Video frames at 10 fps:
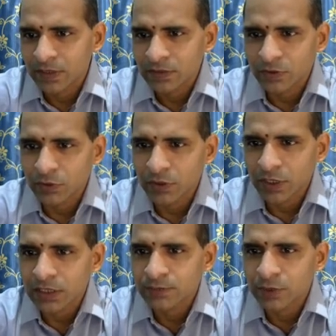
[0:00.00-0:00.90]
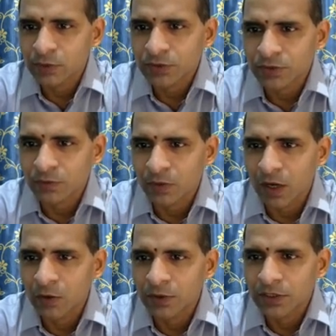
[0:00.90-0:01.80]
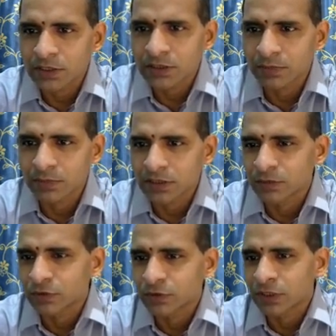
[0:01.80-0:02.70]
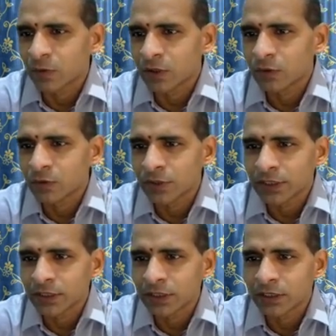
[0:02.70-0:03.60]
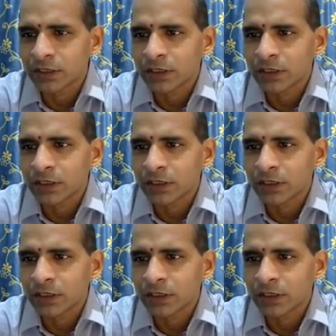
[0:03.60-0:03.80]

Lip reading: So you can ask me a question, how it is a symbol. Suppose I want to take the